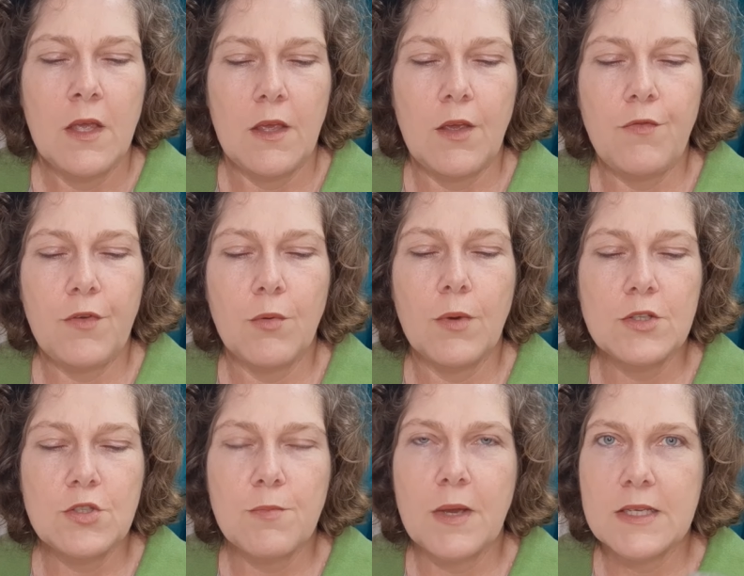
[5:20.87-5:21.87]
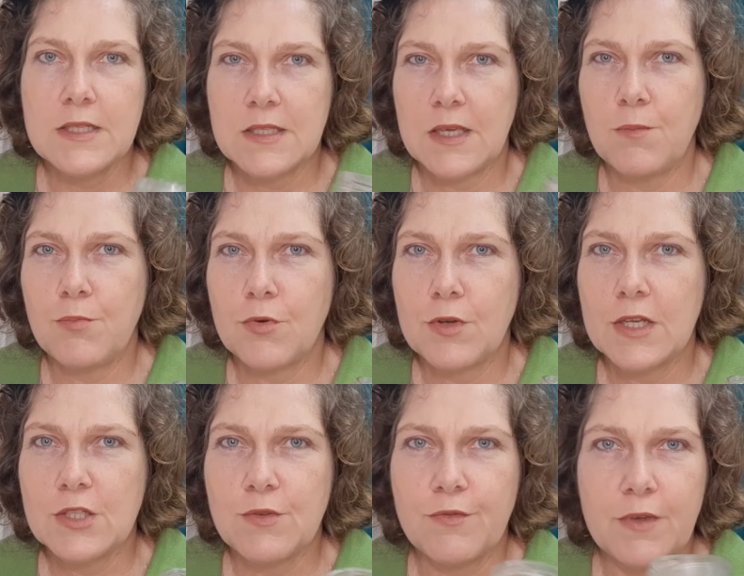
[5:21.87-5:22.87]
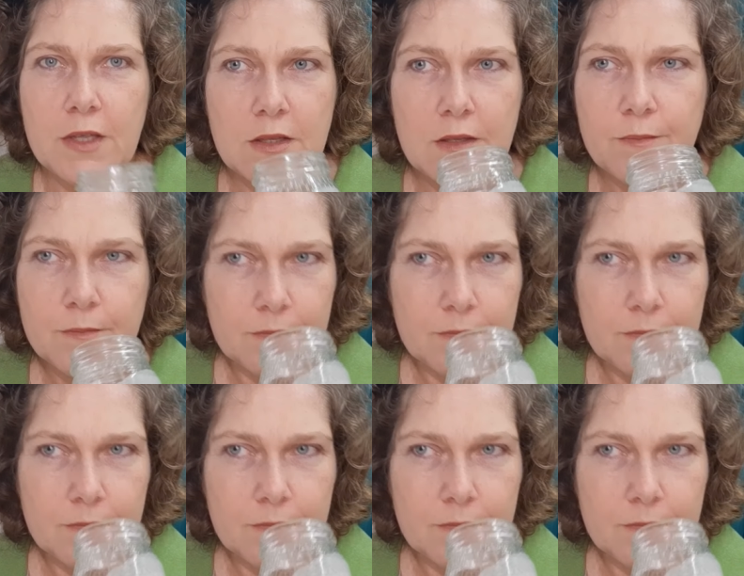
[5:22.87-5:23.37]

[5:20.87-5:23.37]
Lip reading: If you want to make skin products with it,